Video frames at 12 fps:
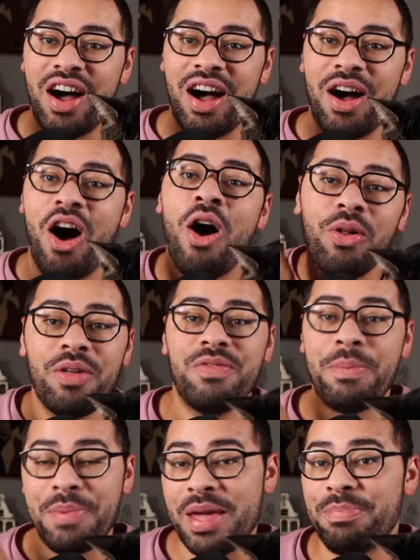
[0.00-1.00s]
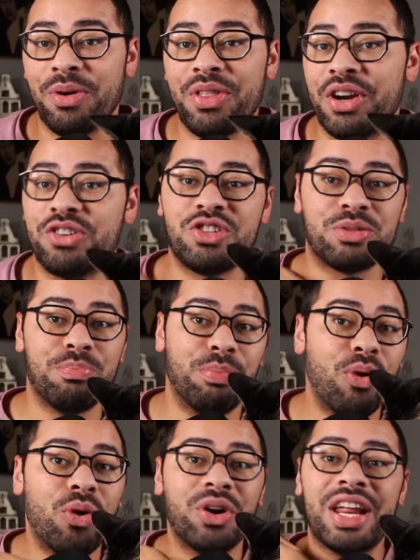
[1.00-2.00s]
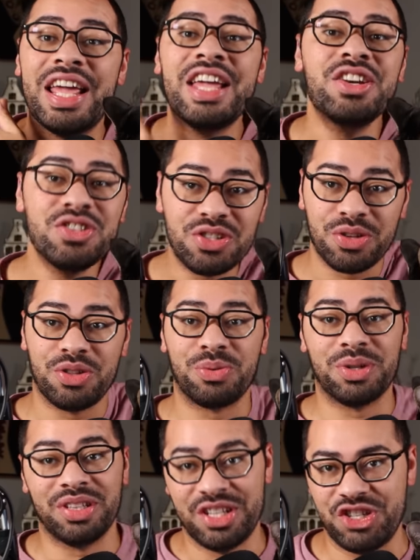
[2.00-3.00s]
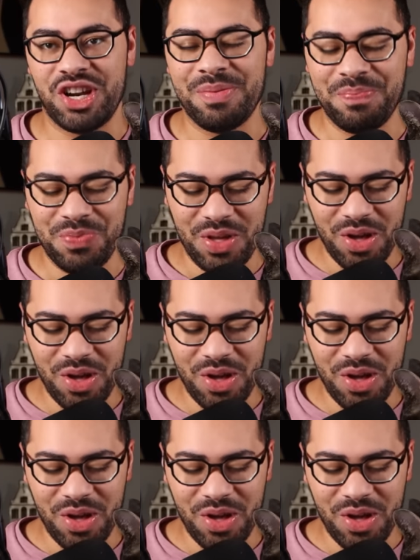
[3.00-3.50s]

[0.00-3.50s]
all of the people that are just born into the religion?